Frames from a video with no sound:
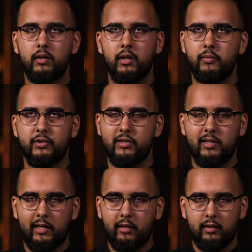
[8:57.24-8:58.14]
it was
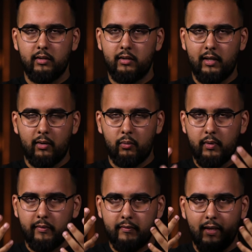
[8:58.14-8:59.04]
just like a like a
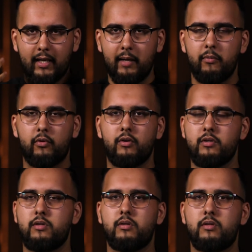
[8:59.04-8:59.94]
whiff that came
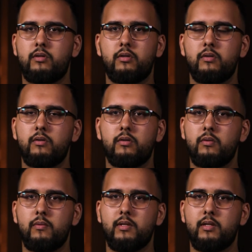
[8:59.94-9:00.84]
across to
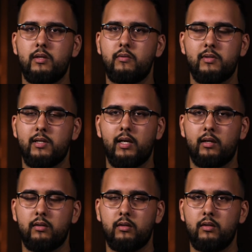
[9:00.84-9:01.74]
to us and it was
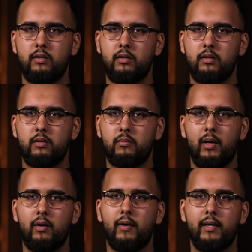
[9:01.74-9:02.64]
like wow